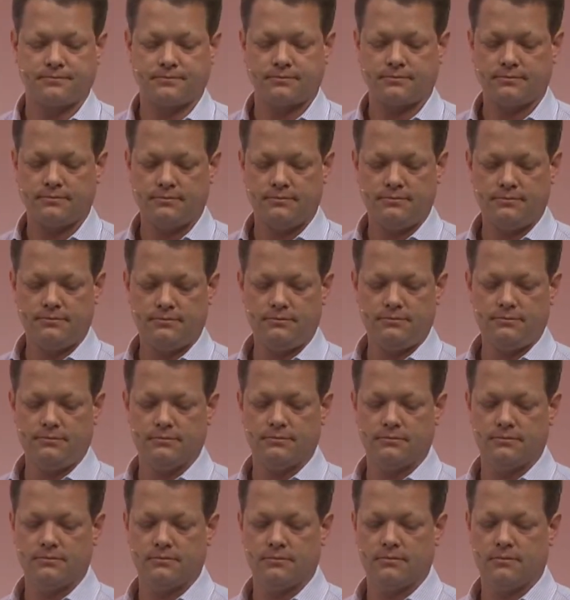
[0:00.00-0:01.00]

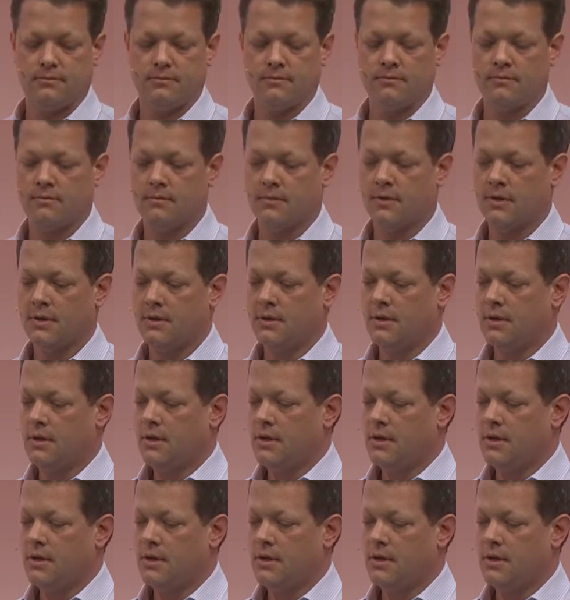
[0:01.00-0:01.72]
No one is speaking in this clip.